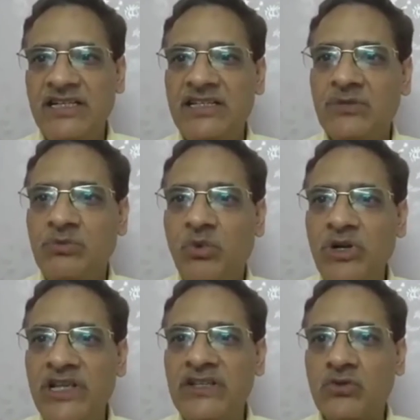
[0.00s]
Its
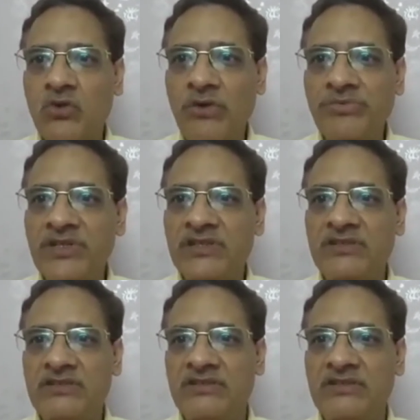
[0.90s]
wood is soft
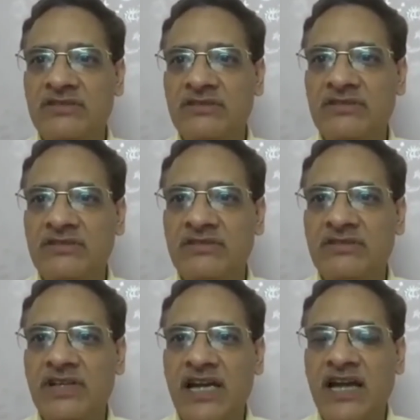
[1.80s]

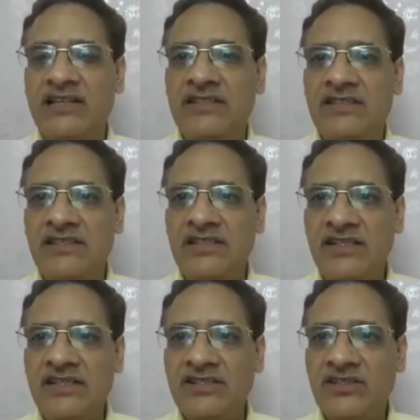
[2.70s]
and
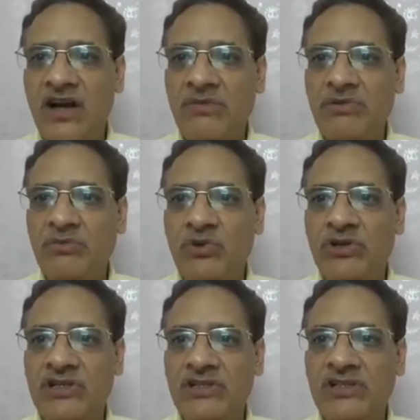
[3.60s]
its soft
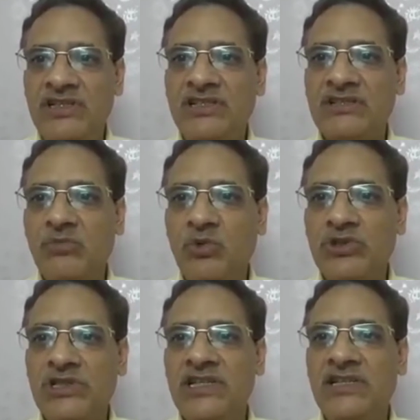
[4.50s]
wood is
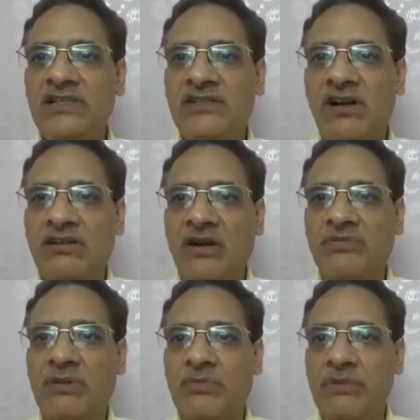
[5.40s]
mostly sought
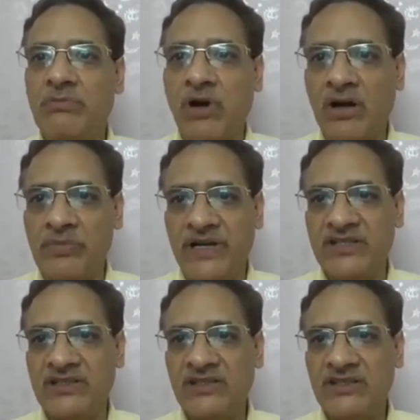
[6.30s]
after by
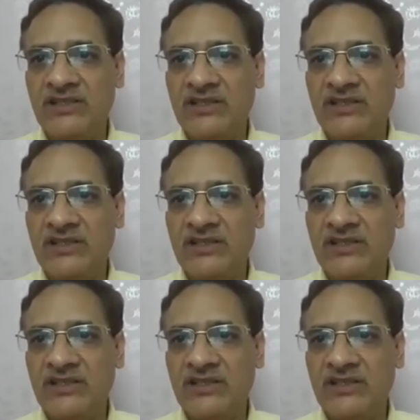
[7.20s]
barbets